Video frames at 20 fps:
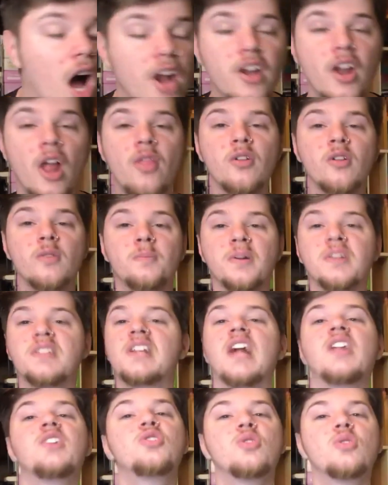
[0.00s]
Another
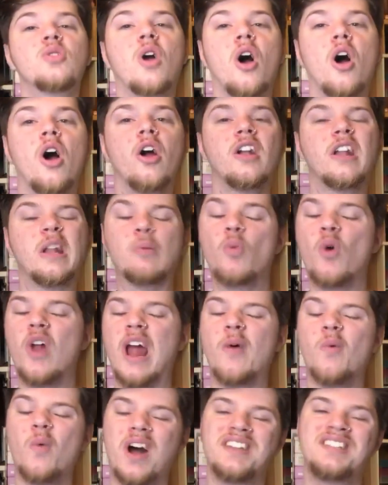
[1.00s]
potential card, and what
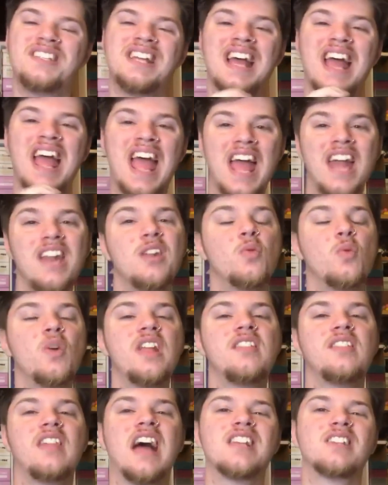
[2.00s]
I want to end
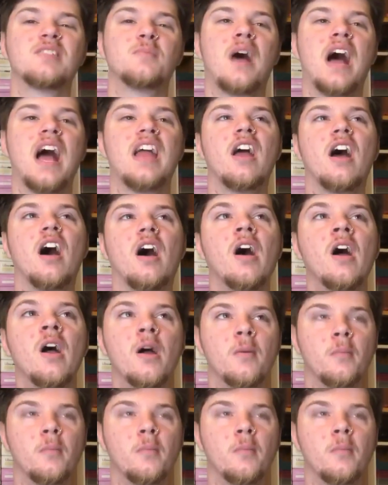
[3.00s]
with as my